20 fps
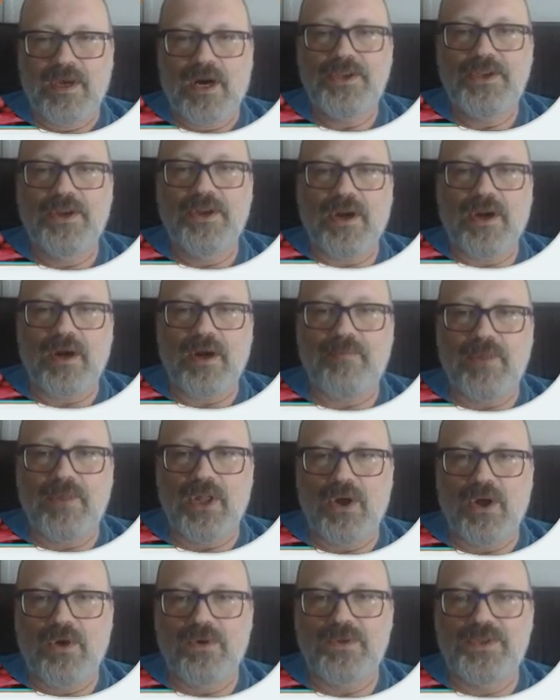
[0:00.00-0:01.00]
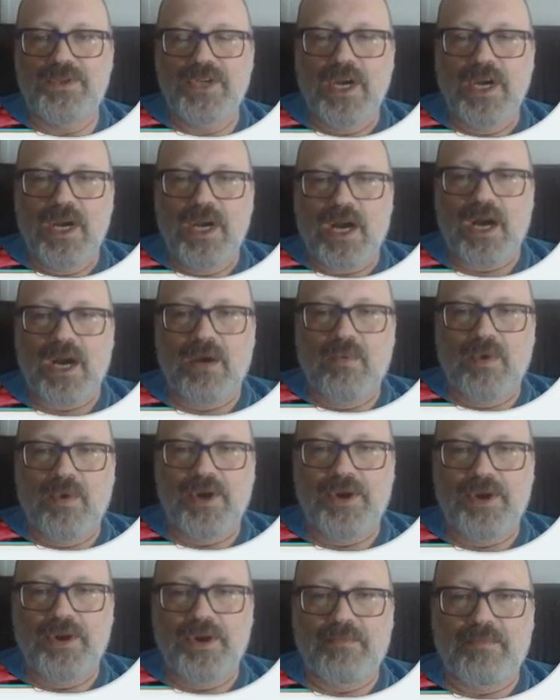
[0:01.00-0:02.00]
Your uploads are
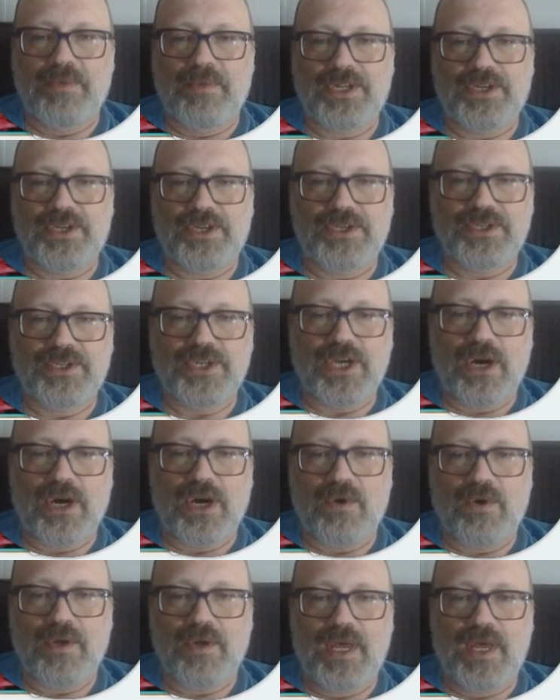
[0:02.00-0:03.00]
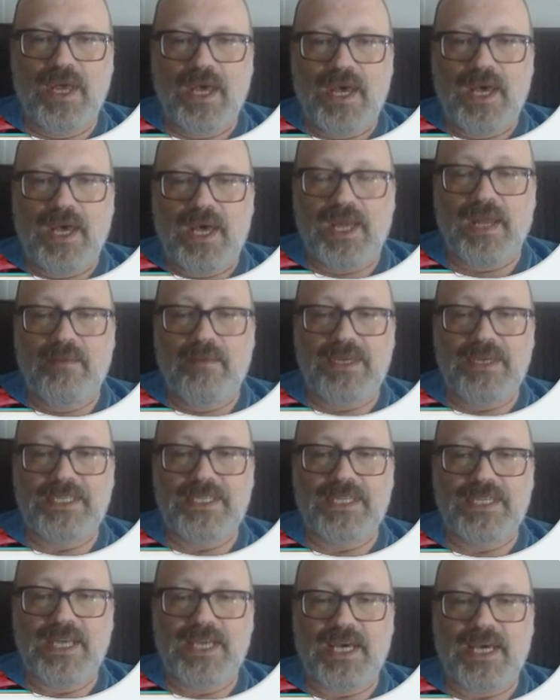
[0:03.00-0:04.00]
where your pictures go. And I
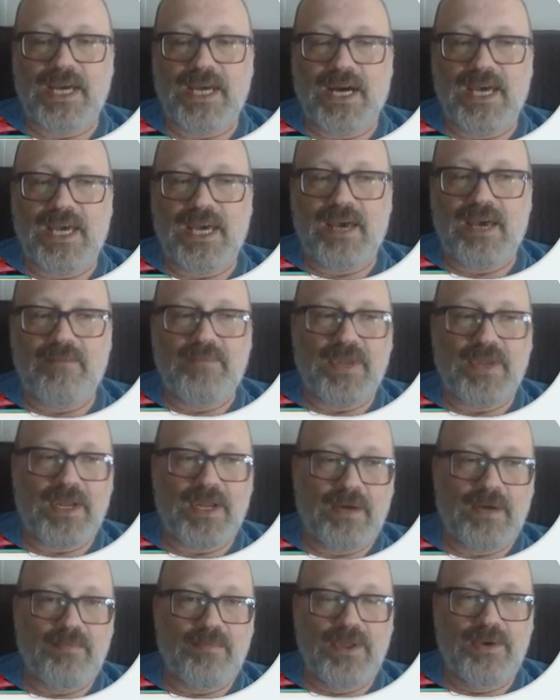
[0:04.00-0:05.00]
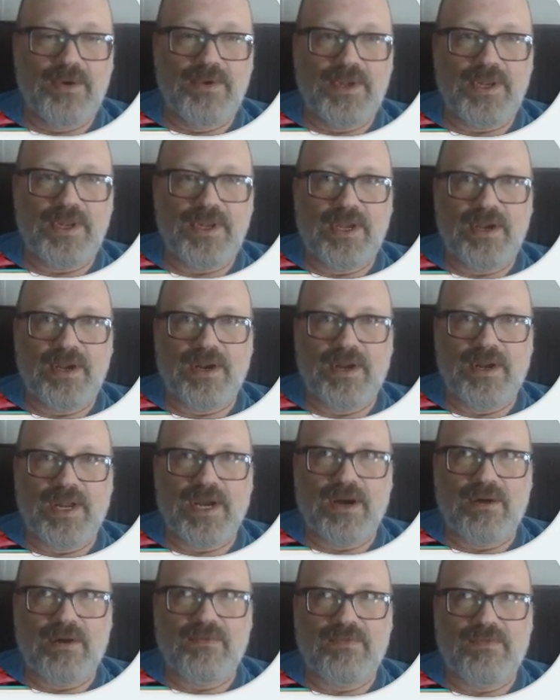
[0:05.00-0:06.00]
must say, I have been uploading here
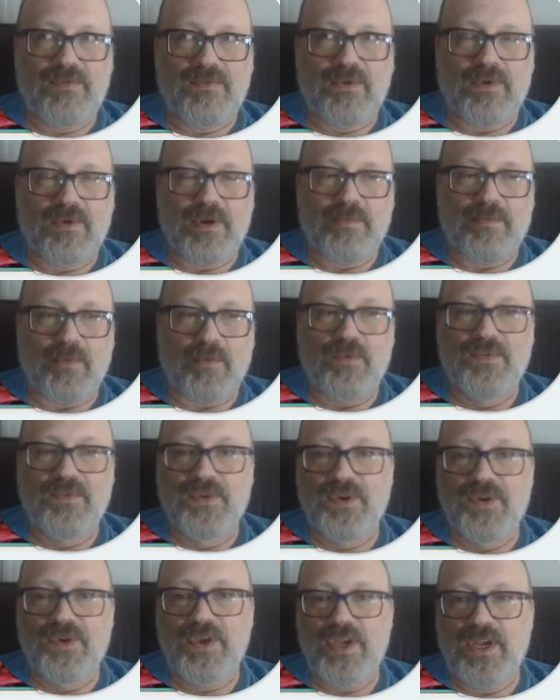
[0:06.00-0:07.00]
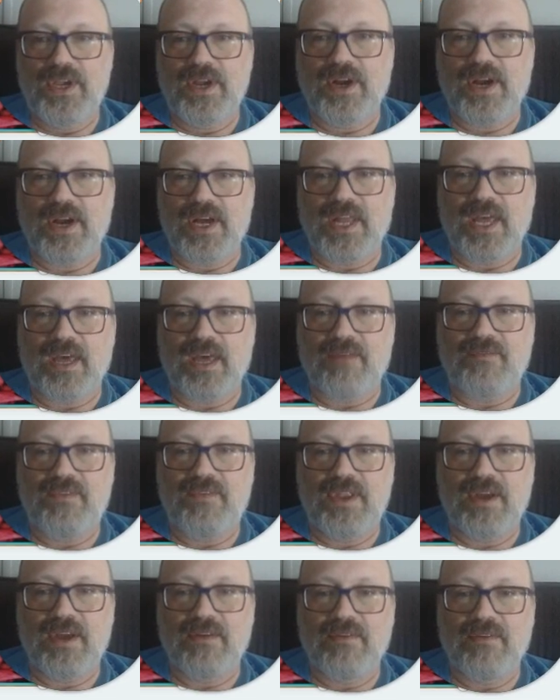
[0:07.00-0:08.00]
now for over a year and have
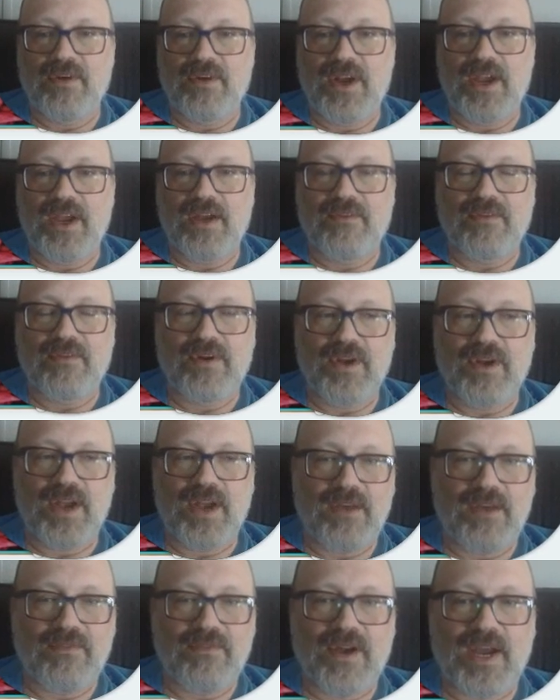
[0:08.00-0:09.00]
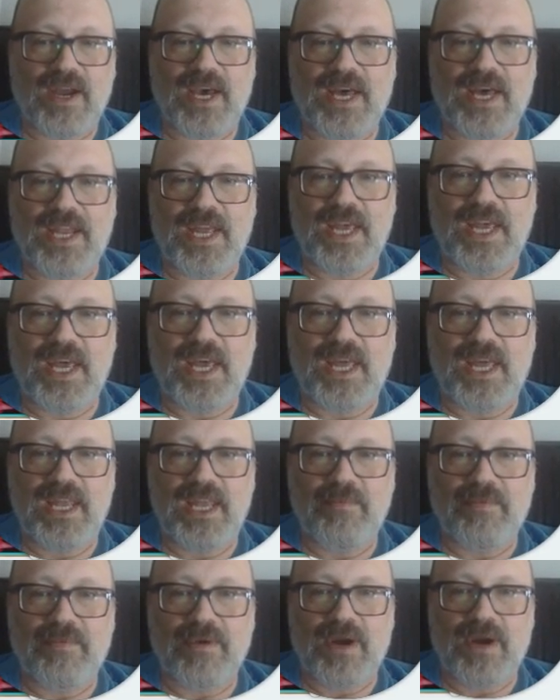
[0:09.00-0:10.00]
never, ever, ever had
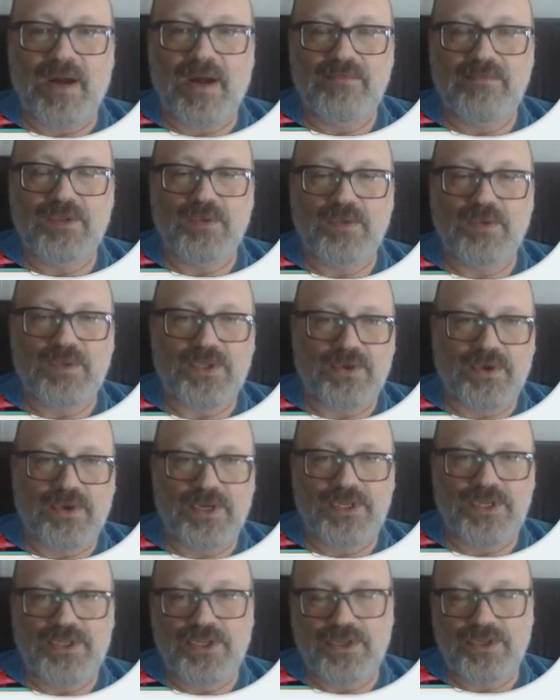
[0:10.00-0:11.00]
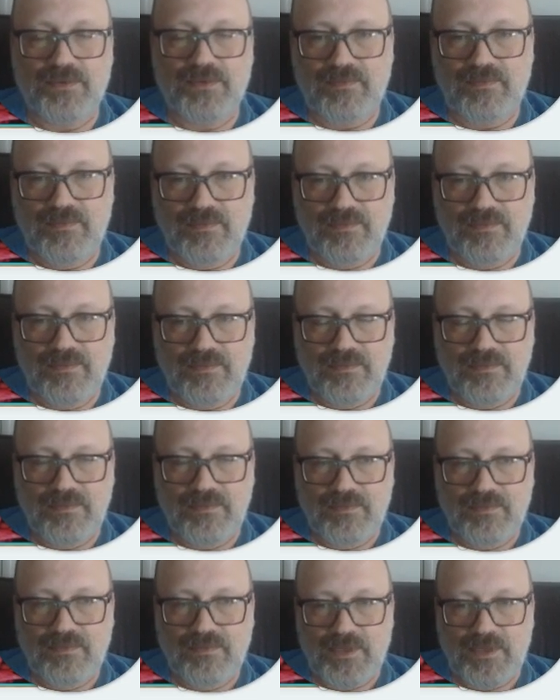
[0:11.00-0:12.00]
any problems with storage.
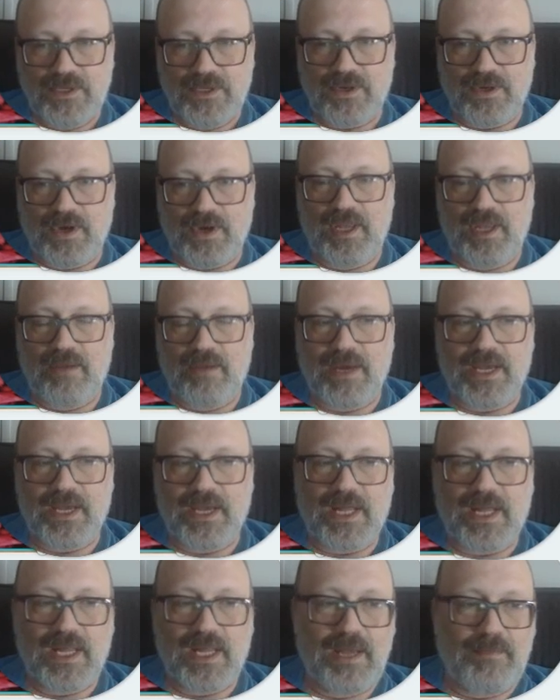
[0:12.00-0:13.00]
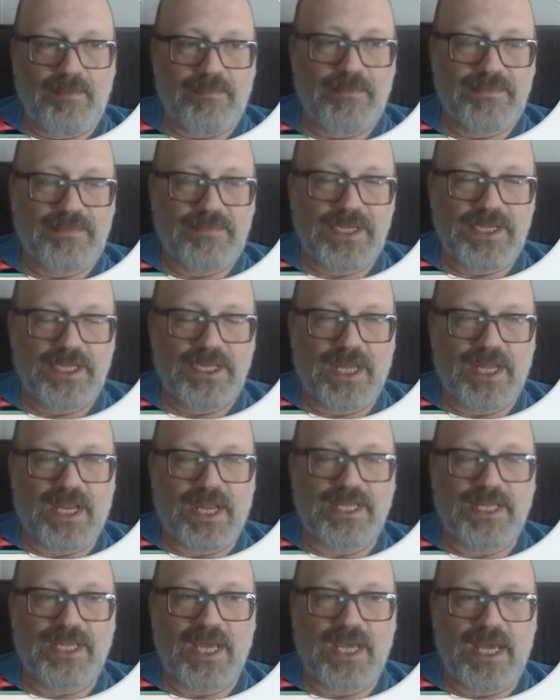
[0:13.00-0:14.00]
So any of my clips that I
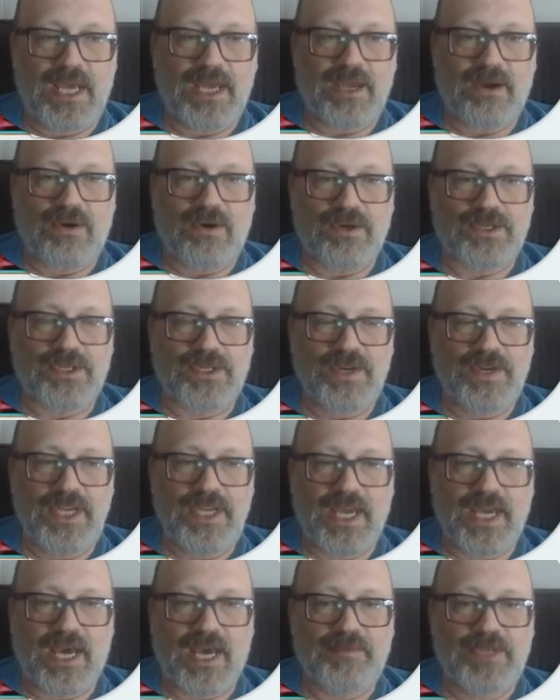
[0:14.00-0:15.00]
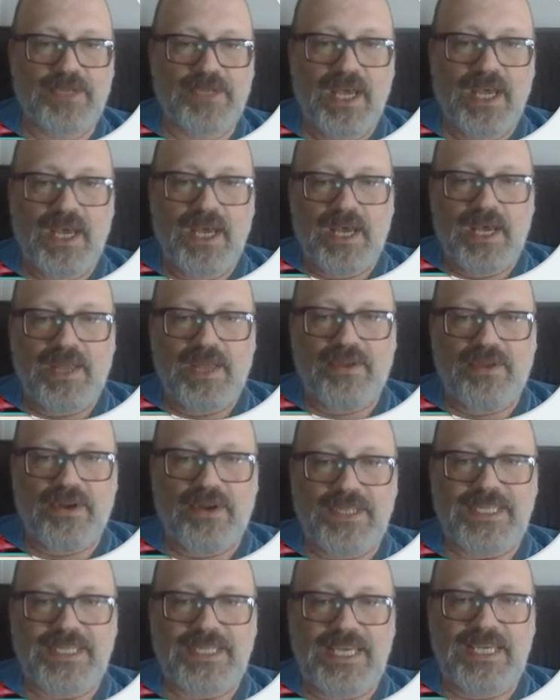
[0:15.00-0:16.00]
take or screen caps, they're
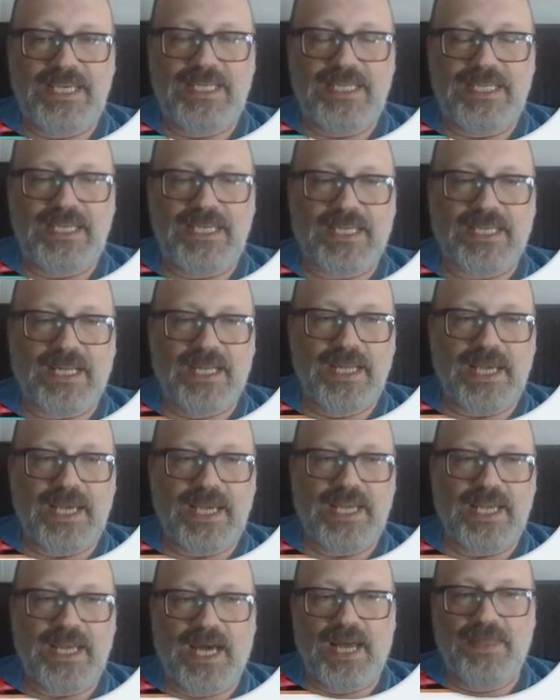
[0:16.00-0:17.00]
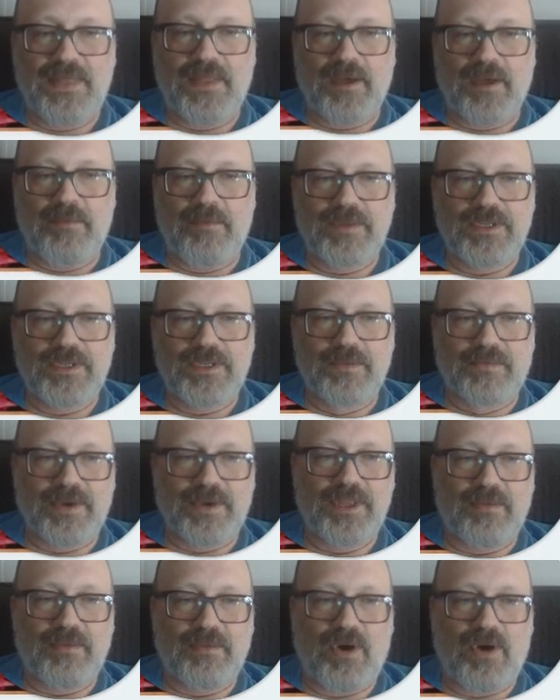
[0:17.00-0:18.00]
as easy as clicking on them to
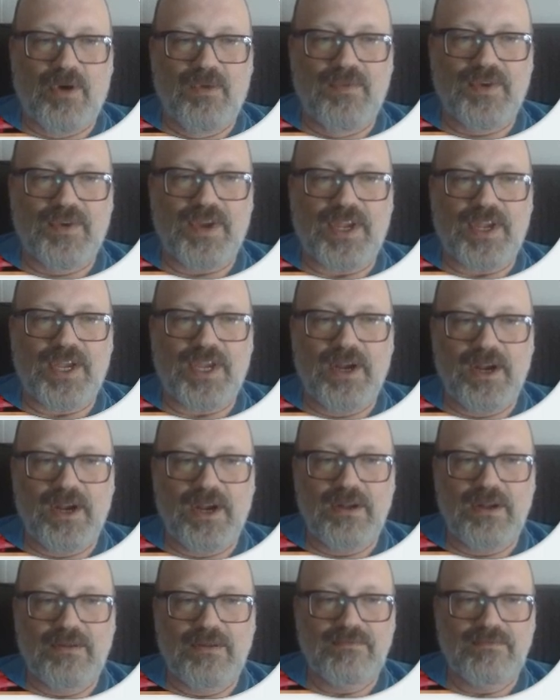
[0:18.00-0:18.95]
bring them over here,